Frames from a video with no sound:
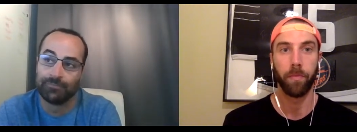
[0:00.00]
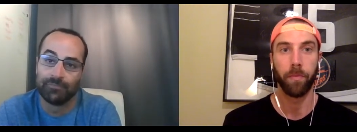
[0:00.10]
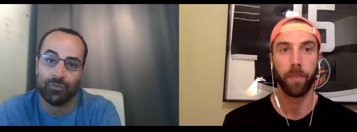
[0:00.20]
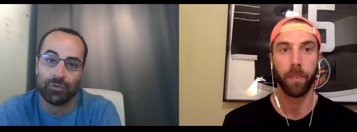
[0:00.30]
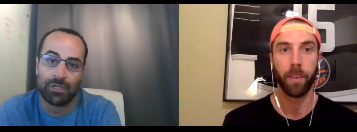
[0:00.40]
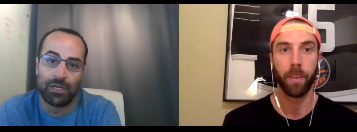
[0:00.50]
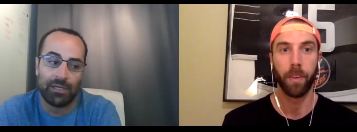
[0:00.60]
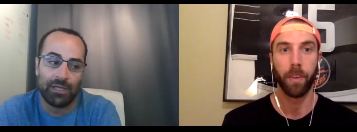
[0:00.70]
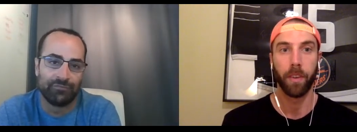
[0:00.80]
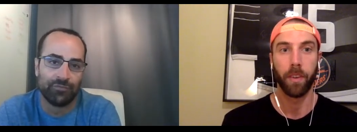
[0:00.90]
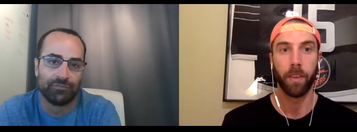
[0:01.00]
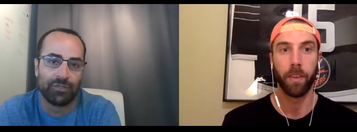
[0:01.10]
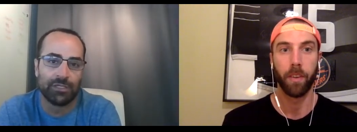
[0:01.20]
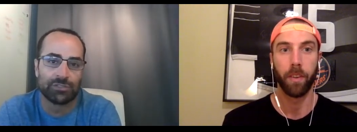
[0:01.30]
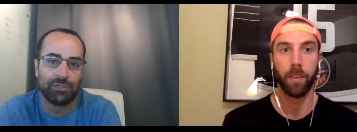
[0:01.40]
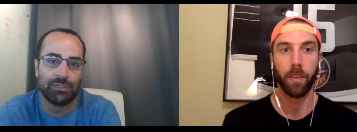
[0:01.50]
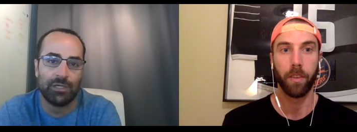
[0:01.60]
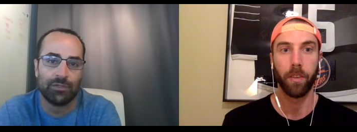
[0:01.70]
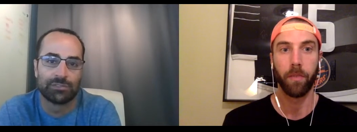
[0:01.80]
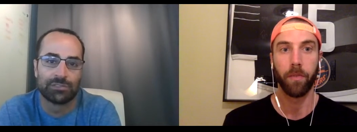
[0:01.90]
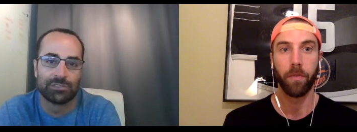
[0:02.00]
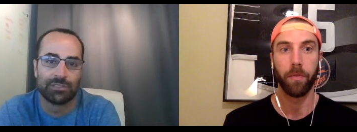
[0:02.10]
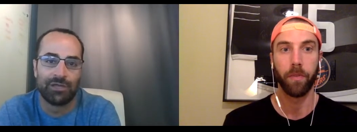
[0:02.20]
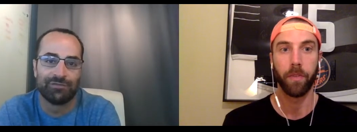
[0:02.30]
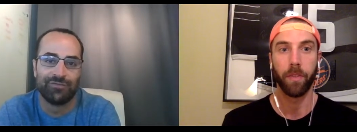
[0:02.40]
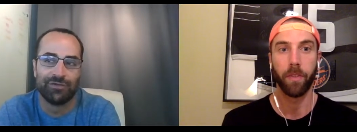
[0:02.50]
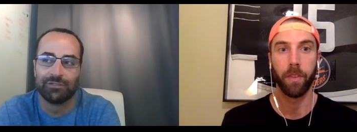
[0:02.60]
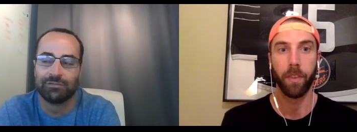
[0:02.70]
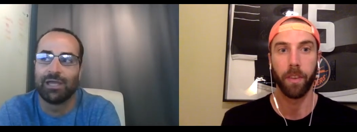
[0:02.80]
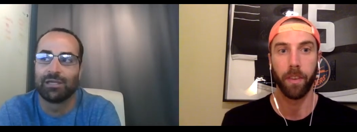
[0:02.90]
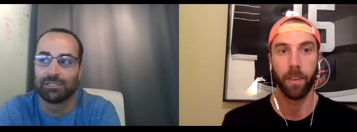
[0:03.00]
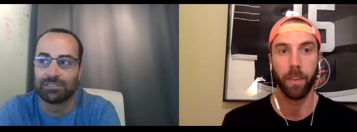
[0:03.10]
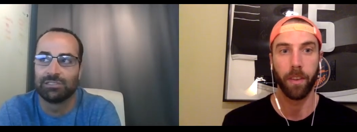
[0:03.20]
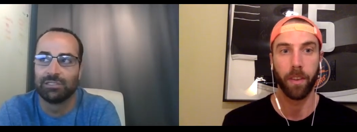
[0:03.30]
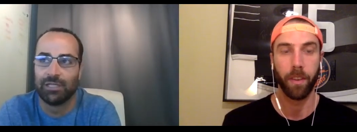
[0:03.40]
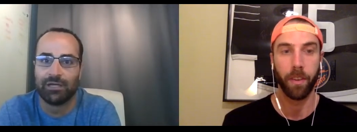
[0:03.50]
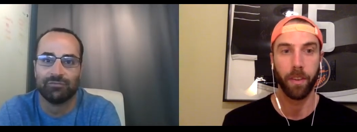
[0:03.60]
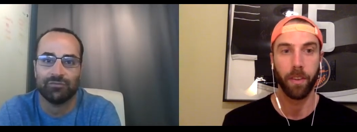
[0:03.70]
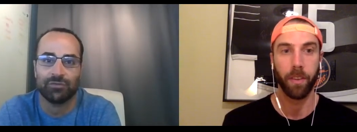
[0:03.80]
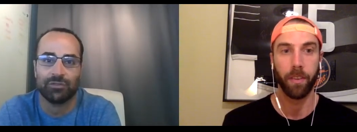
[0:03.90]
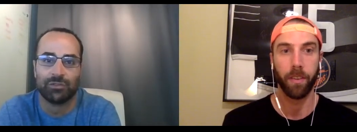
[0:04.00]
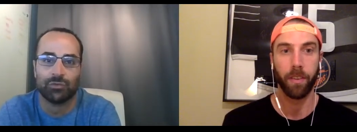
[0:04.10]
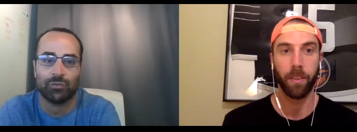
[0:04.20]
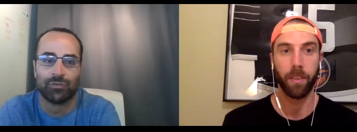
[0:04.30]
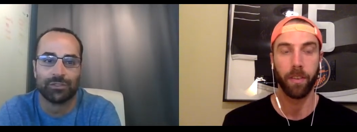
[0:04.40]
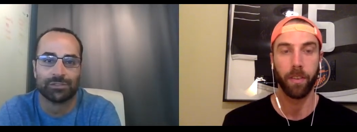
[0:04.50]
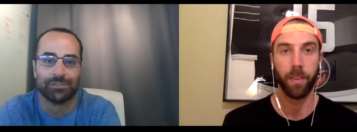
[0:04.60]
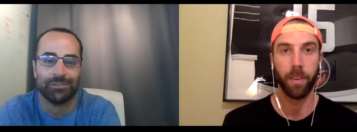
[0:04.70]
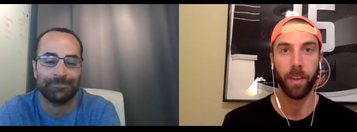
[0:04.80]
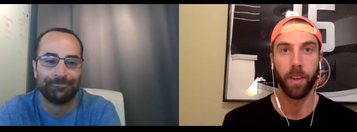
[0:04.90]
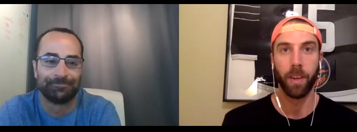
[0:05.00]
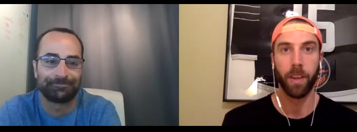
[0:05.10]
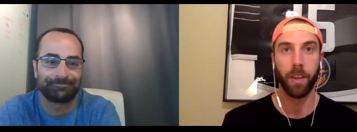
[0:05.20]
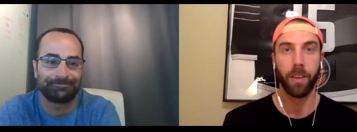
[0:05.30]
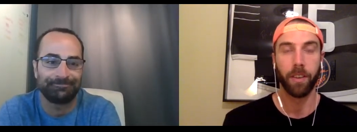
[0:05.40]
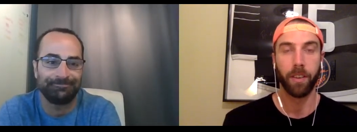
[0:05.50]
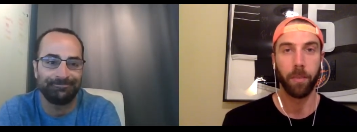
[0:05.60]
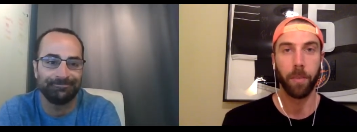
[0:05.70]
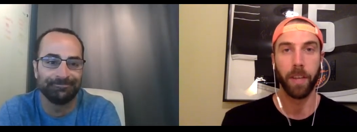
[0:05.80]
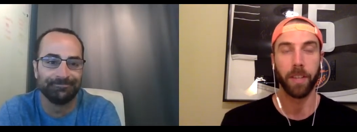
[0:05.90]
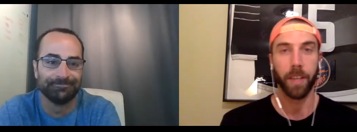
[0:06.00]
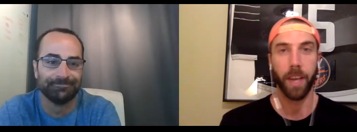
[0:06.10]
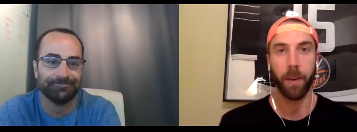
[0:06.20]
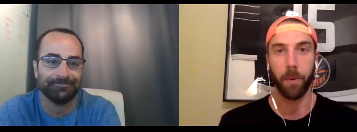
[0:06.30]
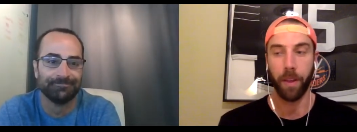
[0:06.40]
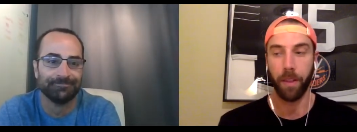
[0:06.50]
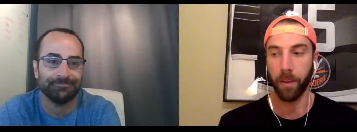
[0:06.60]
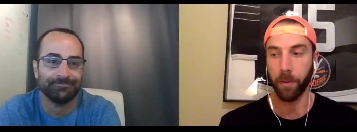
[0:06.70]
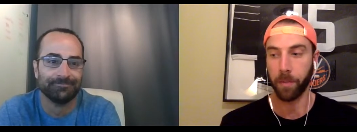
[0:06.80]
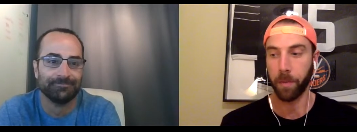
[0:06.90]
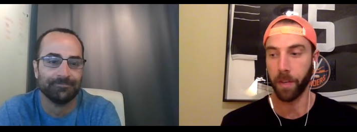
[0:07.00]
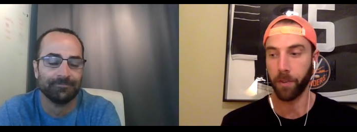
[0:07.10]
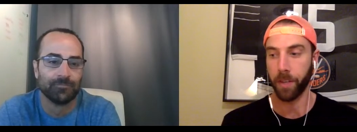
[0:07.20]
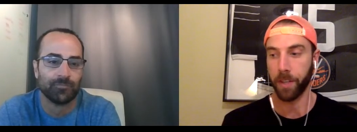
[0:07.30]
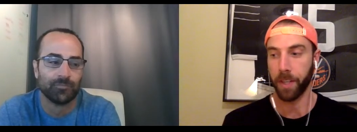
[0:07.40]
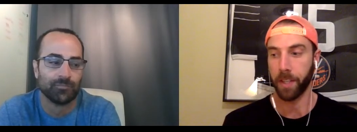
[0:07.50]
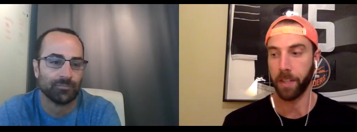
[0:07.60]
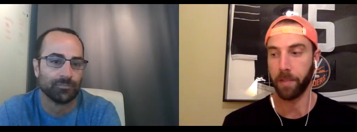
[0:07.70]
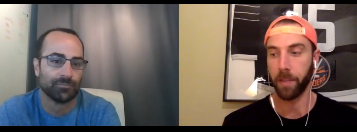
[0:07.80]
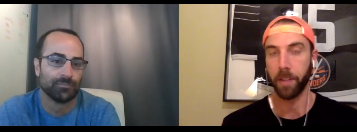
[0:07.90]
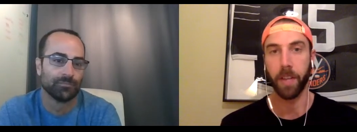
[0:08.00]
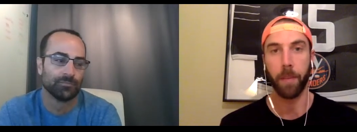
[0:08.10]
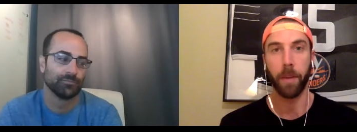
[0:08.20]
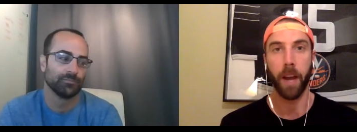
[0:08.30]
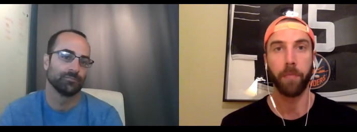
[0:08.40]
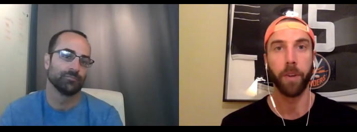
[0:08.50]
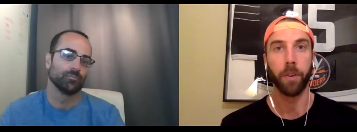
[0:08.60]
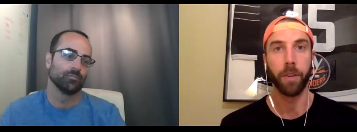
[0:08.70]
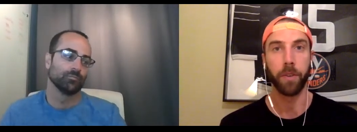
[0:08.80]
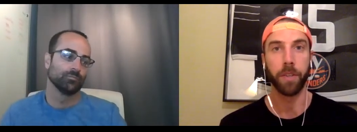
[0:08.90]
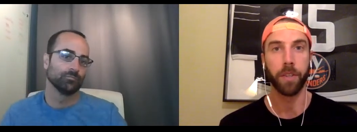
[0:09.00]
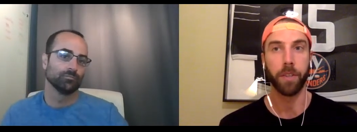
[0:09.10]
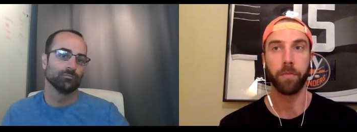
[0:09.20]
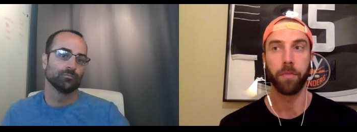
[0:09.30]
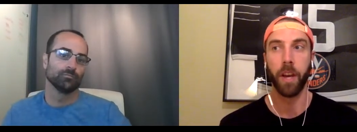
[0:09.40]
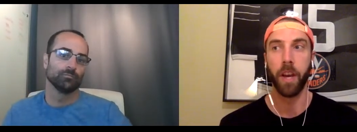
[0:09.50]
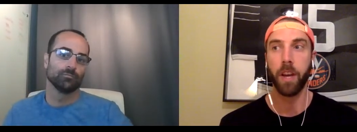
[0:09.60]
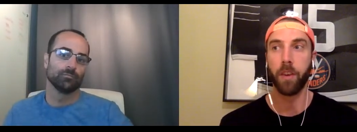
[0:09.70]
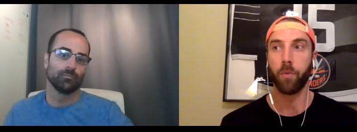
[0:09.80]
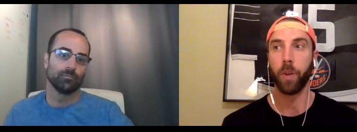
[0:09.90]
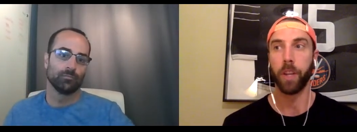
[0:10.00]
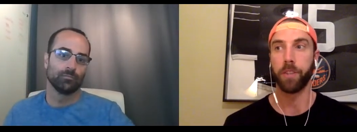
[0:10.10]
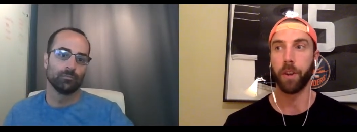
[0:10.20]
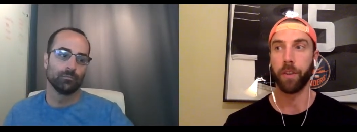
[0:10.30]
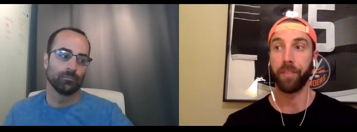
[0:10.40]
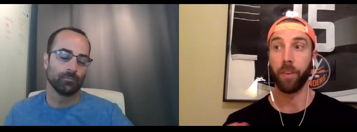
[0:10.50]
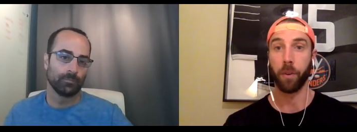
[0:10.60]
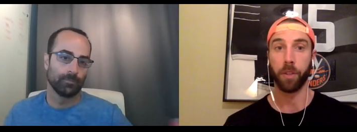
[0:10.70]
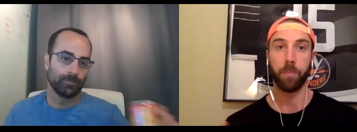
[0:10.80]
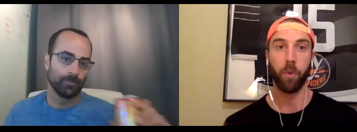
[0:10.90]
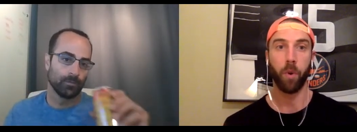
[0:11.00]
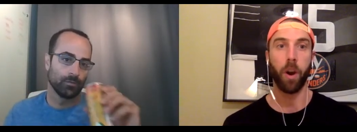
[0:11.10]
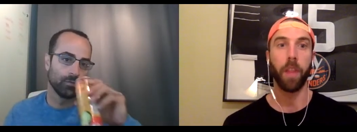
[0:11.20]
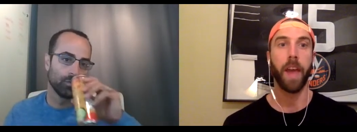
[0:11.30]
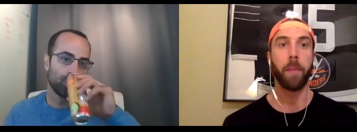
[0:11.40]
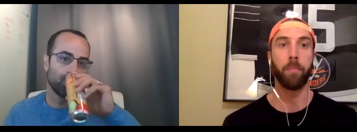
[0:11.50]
Speaker 1: we've got a handful of clients right now. It's it's a lot of fun, and yeah, I get to see a lot of really cool things.
Speaker 2: Amazing. Yeah. Well, I think what's been interesting is even the time that I've known you is you've really started to focus more on that